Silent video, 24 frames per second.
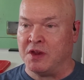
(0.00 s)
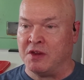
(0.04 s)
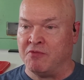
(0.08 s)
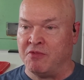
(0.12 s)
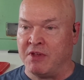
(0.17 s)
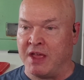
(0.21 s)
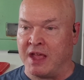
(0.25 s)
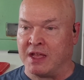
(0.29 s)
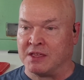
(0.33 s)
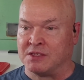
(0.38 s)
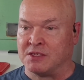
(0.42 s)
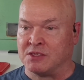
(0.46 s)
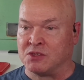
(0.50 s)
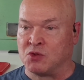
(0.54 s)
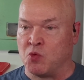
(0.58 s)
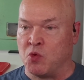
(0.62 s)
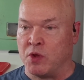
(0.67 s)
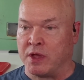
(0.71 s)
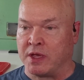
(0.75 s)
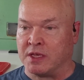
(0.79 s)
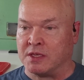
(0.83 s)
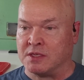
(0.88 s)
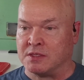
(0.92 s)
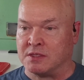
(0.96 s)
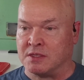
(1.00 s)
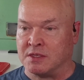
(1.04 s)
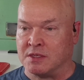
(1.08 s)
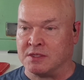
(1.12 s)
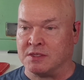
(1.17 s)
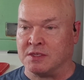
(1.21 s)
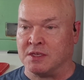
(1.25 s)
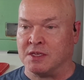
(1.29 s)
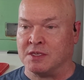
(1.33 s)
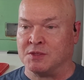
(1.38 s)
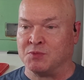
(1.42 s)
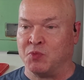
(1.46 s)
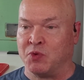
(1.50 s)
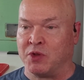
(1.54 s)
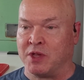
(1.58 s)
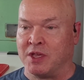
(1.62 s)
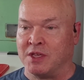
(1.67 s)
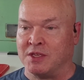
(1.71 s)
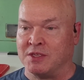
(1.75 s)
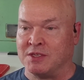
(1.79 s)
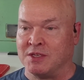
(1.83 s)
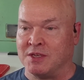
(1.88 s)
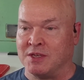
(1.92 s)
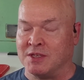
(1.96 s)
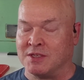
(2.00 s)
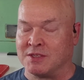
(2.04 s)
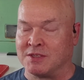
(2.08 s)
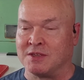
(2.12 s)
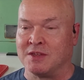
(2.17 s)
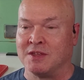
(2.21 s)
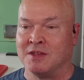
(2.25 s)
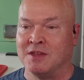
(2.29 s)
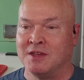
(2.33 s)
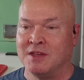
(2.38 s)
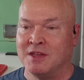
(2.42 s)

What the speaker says: advance as quick as this is, because you just